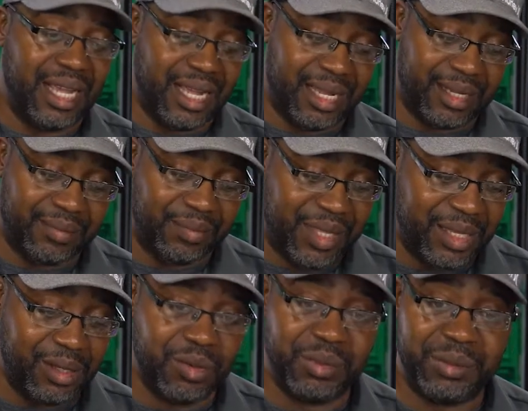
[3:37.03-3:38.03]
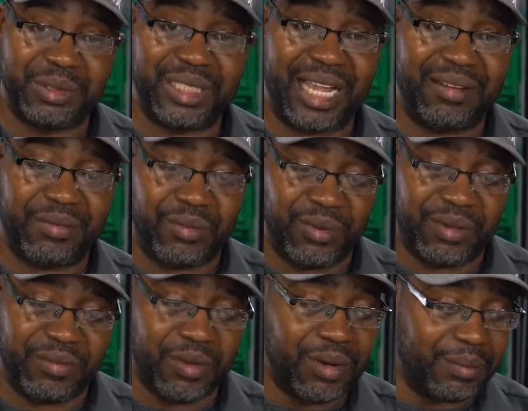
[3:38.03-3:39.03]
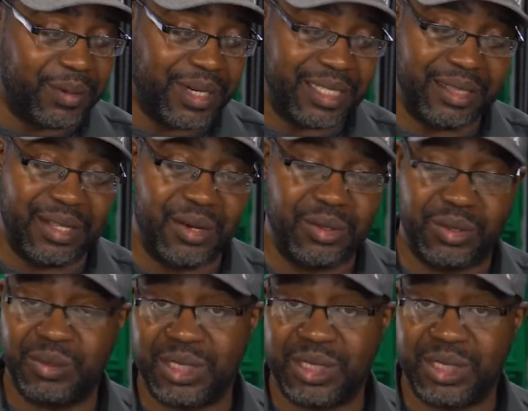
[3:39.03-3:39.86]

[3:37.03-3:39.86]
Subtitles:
The aluminum shaft, if you upgraded those,